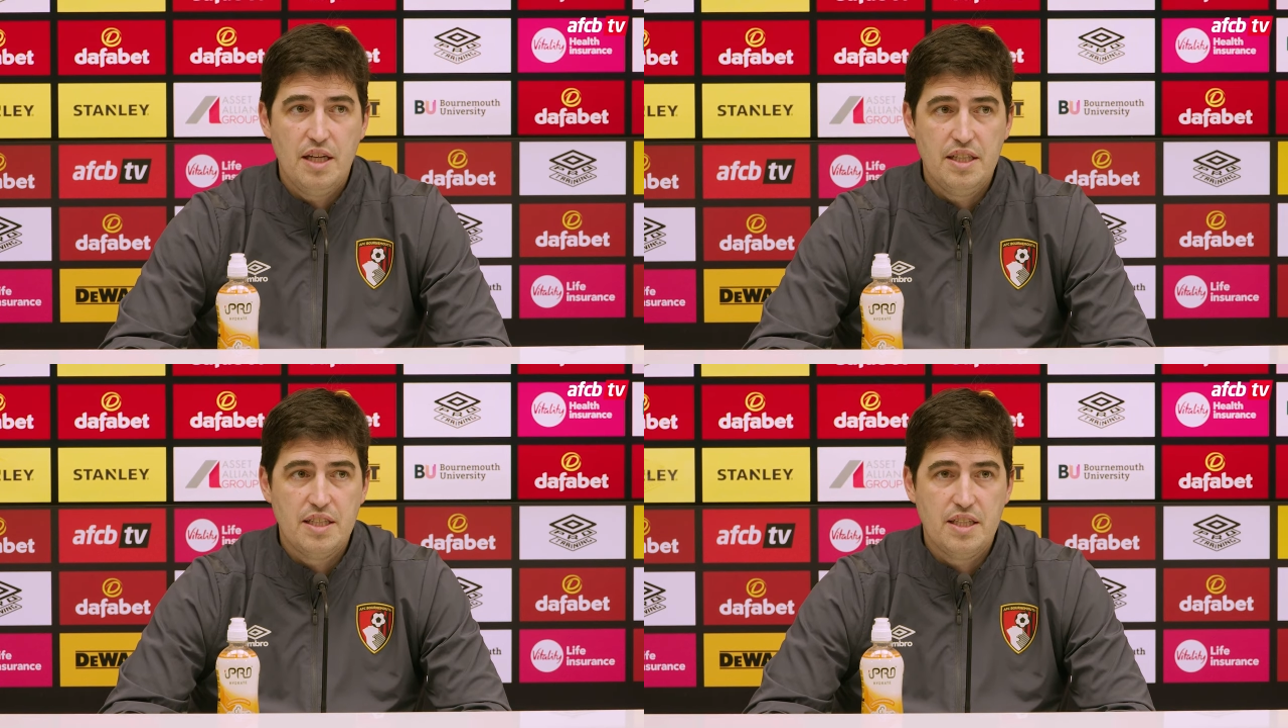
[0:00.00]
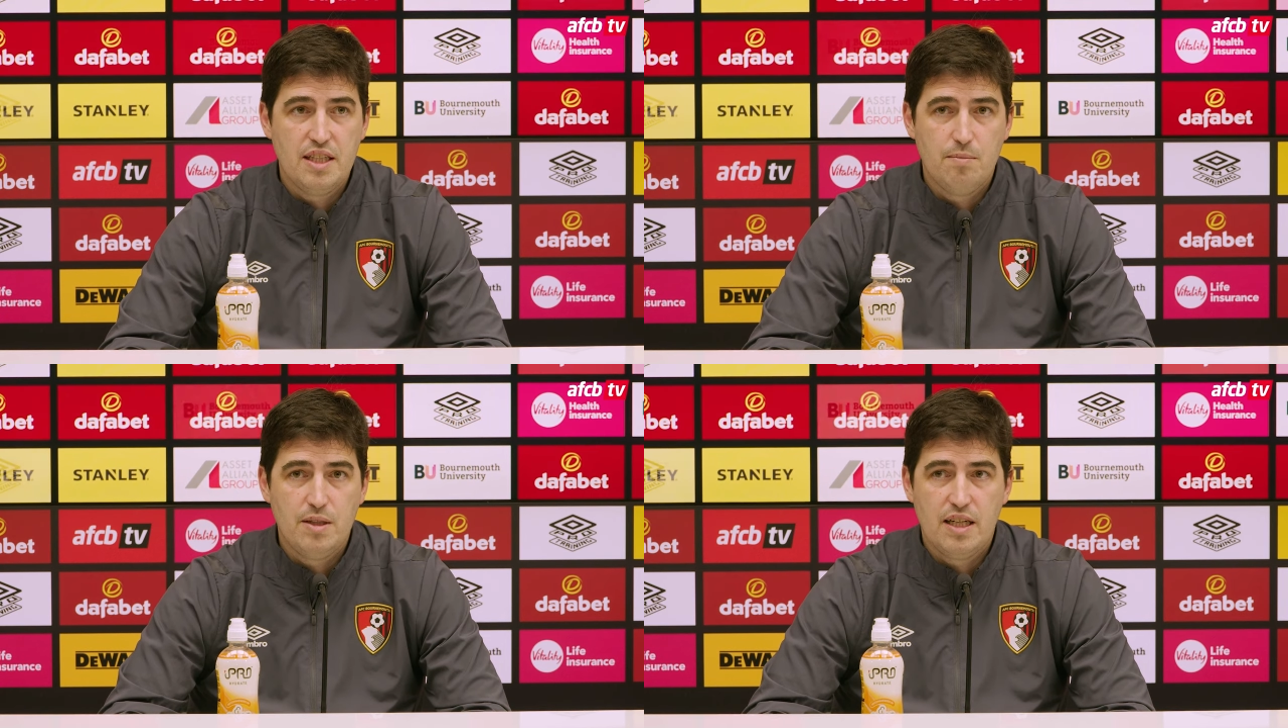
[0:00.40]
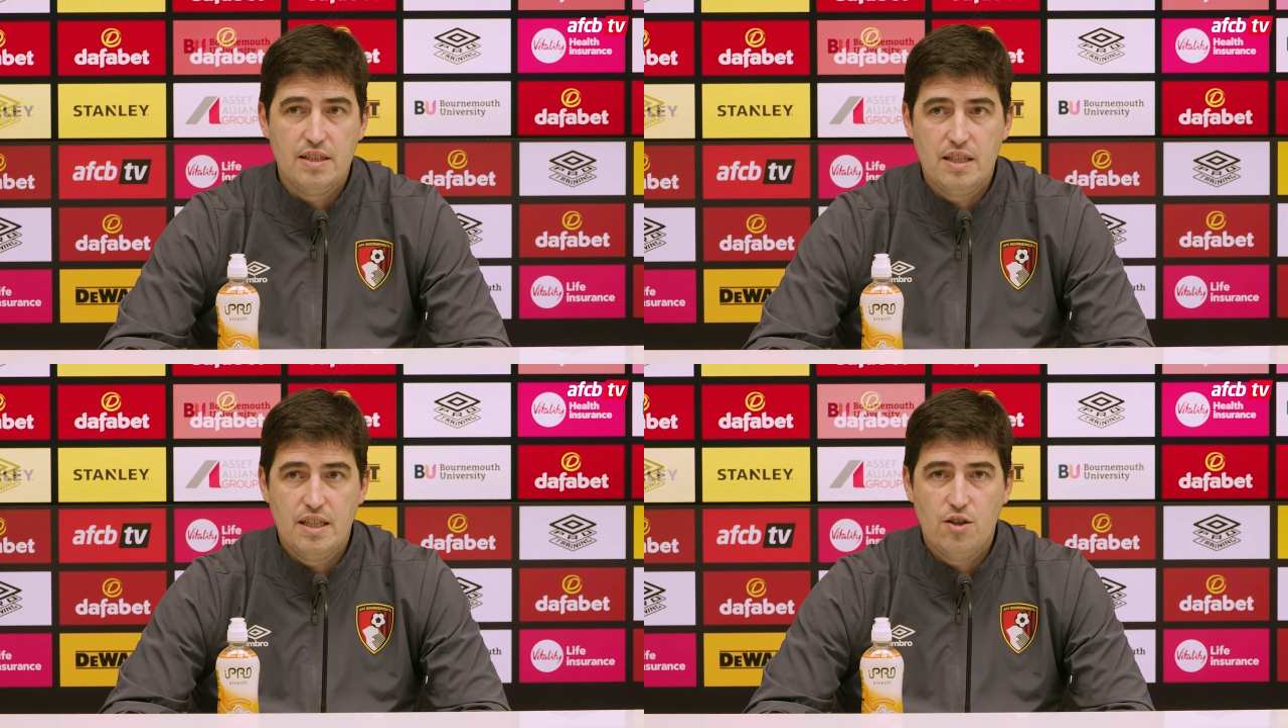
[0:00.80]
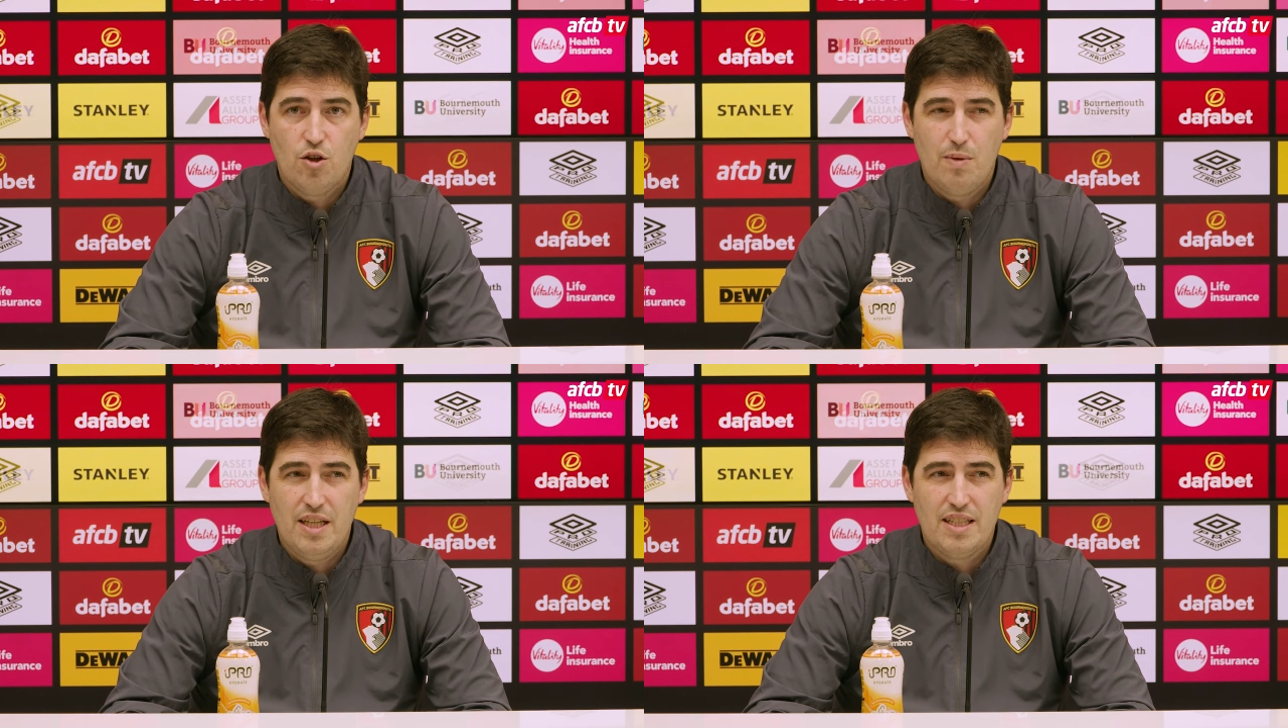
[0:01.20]
It's a team that
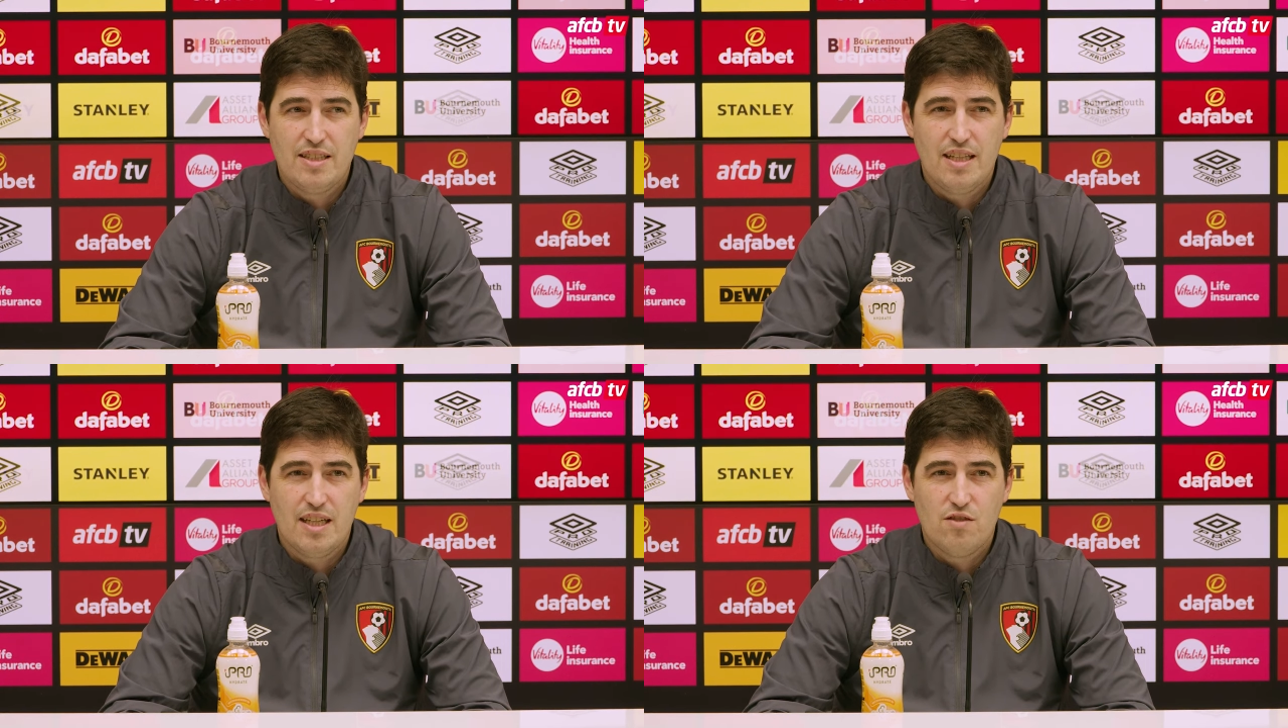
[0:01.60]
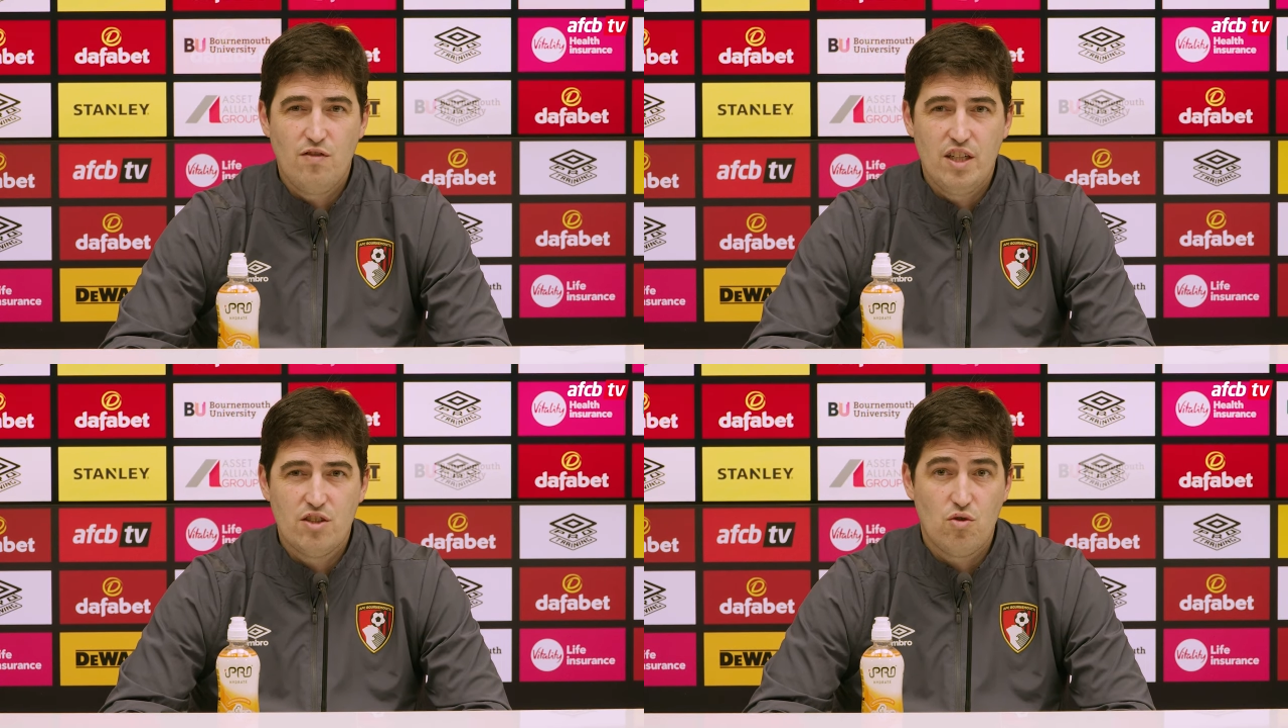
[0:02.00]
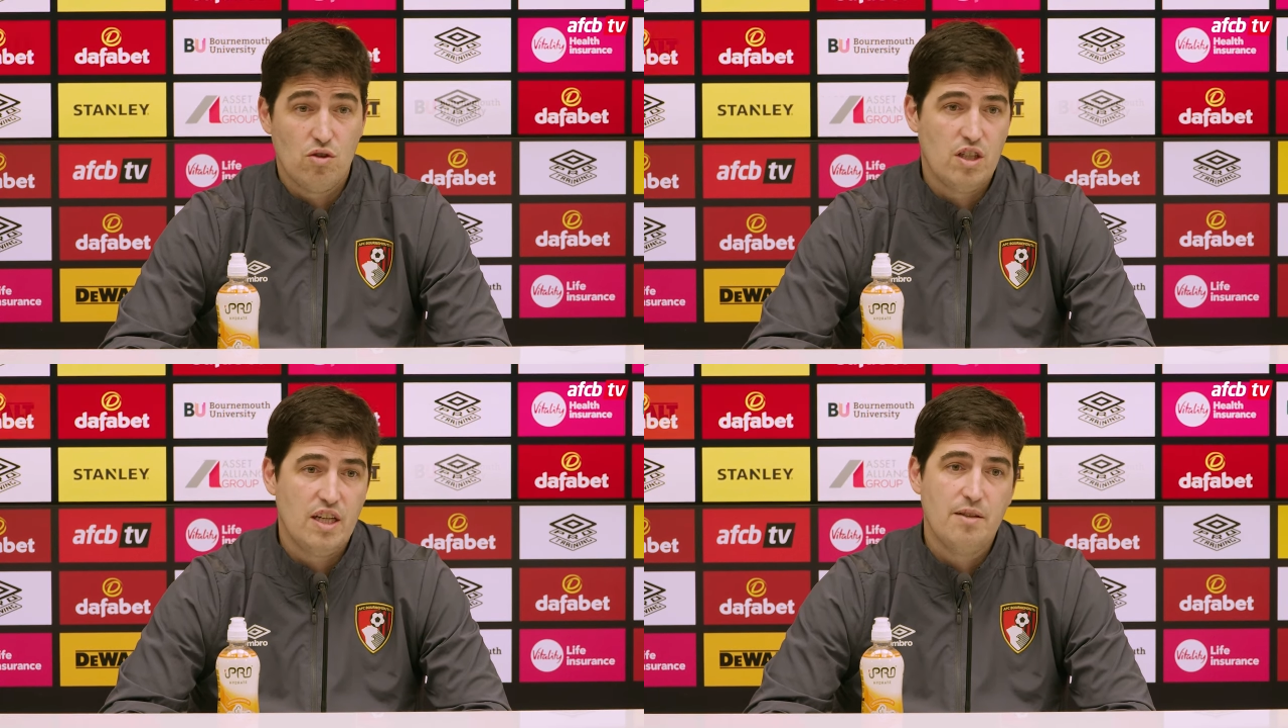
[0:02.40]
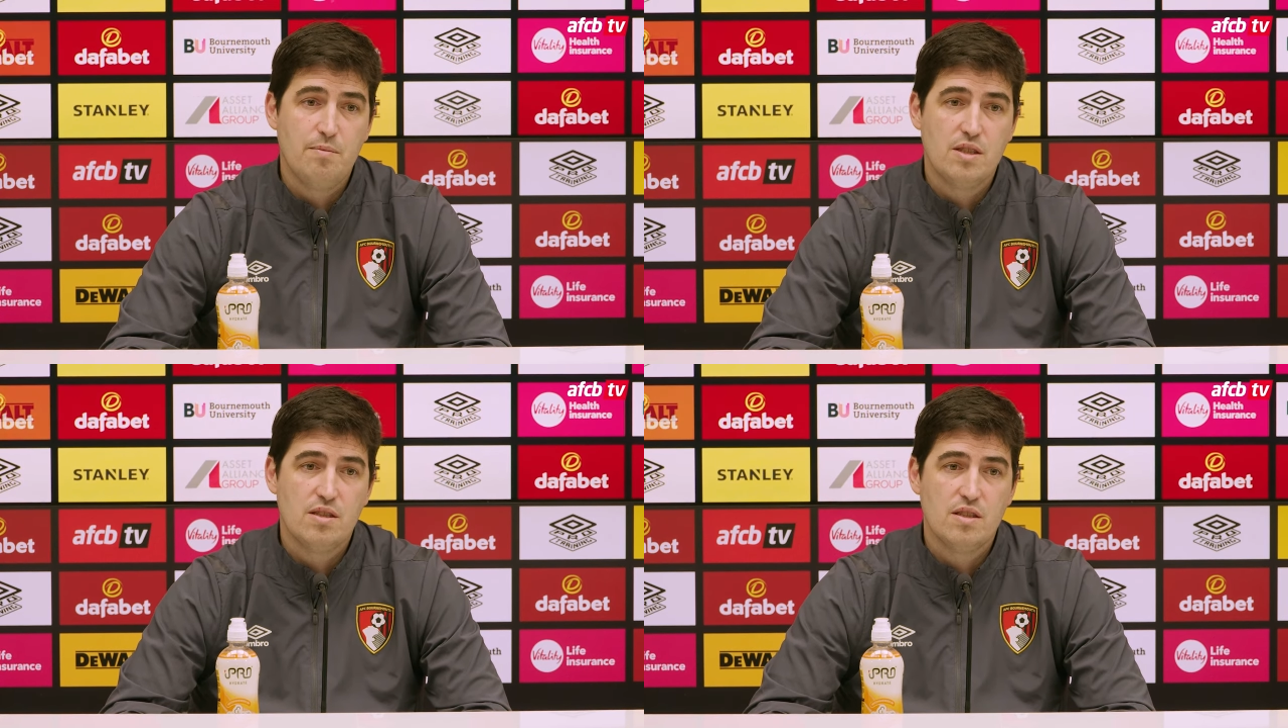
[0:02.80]
normally starts very strong the
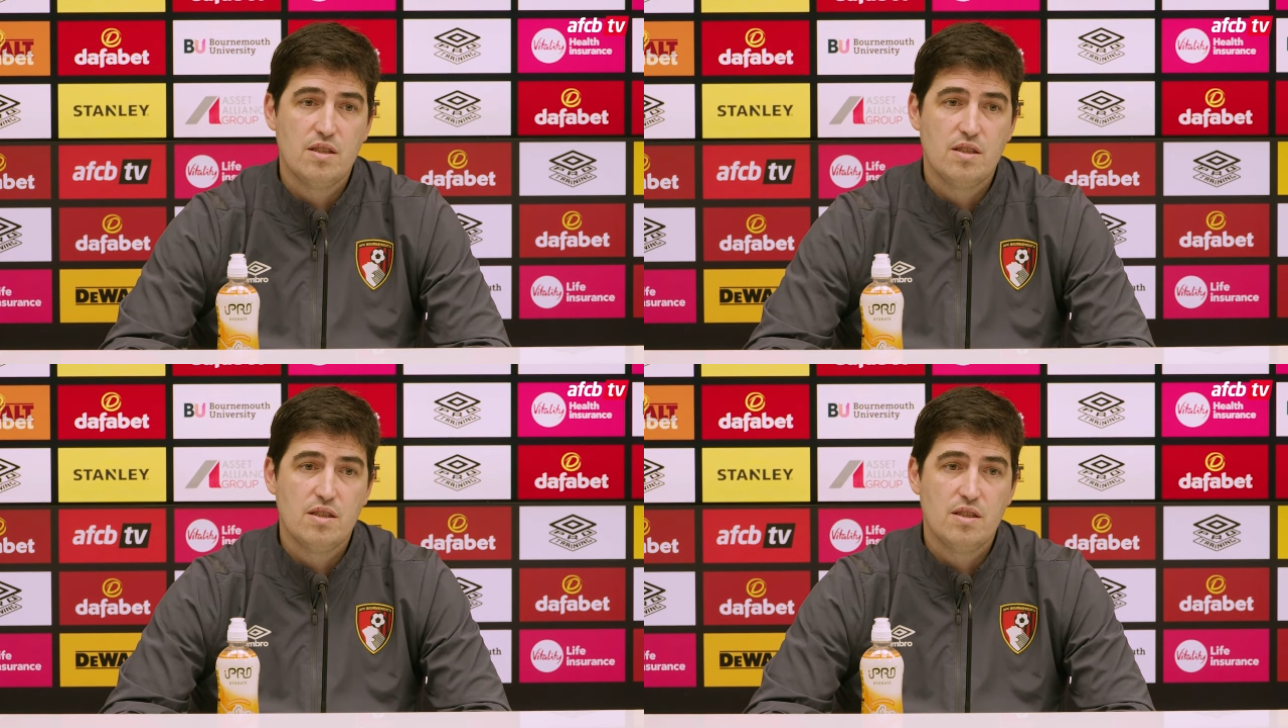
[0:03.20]
games.